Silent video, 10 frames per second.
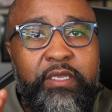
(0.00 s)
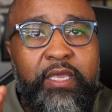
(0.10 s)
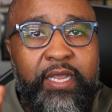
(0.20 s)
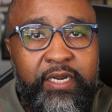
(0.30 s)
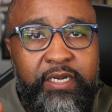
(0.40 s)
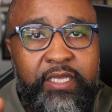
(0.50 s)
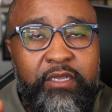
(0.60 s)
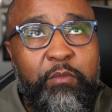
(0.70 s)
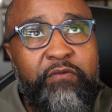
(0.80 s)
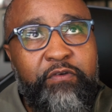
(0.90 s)
editing or
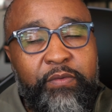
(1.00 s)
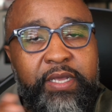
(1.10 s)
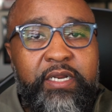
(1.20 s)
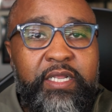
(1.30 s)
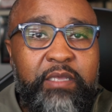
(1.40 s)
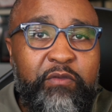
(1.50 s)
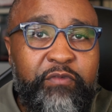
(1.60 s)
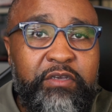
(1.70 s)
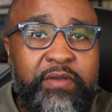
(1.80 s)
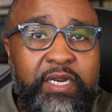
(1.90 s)
my photo editing and my
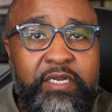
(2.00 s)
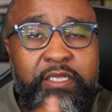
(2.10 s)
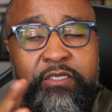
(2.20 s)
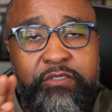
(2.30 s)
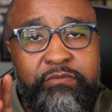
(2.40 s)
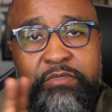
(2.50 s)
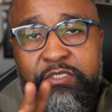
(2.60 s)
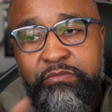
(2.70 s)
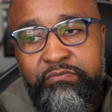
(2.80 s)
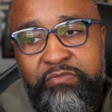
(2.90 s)
video editing is
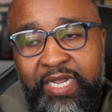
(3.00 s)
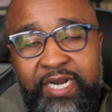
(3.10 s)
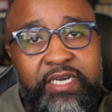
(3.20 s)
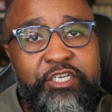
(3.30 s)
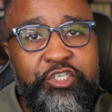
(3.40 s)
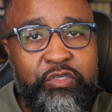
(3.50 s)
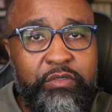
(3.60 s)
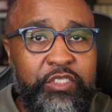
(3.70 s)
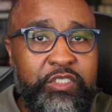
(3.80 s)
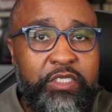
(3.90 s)
not an issue on
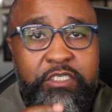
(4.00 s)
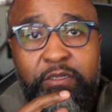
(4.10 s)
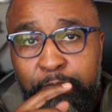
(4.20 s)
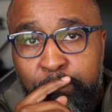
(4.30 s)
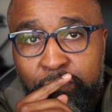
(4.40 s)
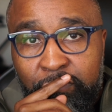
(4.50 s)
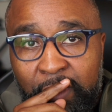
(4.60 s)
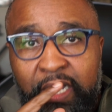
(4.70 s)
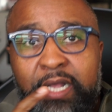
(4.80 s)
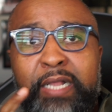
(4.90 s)
the system,
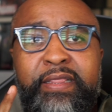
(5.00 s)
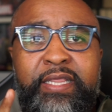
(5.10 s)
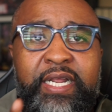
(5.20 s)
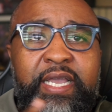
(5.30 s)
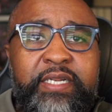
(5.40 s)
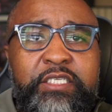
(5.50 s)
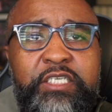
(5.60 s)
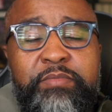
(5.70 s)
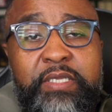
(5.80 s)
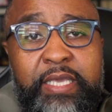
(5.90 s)
then I had to
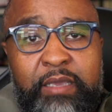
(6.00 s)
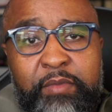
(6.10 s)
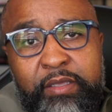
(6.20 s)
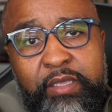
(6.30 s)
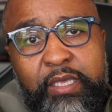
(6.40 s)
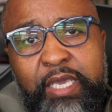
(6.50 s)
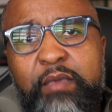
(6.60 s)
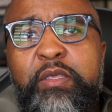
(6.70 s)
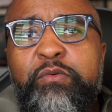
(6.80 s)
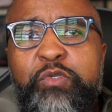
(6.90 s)
jump to gaming. And
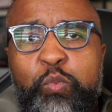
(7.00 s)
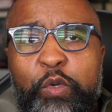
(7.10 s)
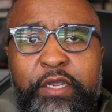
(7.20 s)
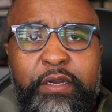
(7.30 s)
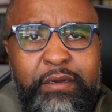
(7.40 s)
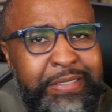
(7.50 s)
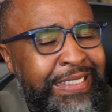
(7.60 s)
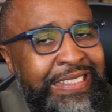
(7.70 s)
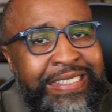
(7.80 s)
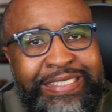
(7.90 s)
gaming was where,
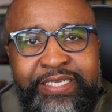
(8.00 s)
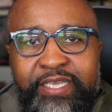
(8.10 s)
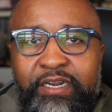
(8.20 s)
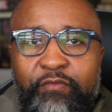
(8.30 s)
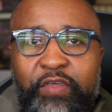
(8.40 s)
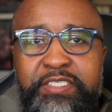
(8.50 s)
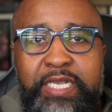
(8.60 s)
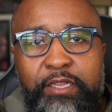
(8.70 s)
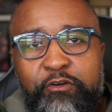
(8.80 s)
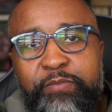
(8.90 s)
things got
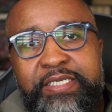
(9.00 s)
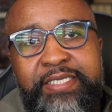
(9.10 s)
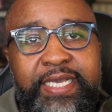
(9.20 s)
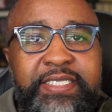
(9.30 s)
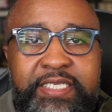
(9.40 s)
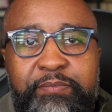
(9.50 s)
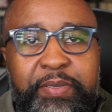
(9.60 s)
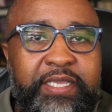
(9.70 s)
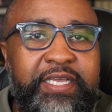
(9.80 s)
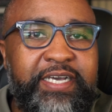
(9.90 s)
a little bit dicey
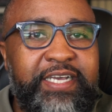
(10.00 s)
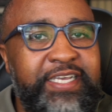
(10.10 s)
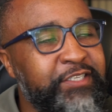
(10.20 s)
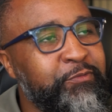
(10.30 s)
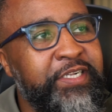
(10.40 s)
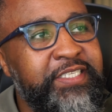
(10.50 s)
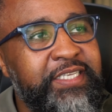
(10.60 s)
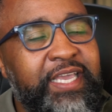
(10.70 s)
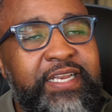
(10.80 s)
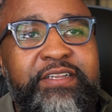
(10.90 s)
because once
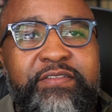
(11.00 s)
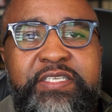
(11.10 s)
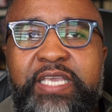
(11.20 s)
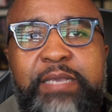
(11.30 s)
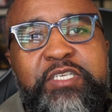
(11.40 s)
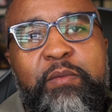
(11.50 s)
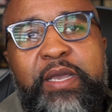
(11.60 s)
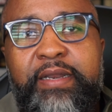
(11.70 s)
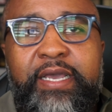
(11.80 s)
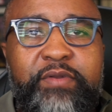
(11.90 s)
again, these games come out
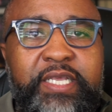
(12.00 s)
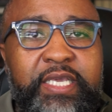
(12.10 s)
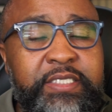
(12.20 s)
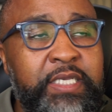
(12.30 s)
nowadays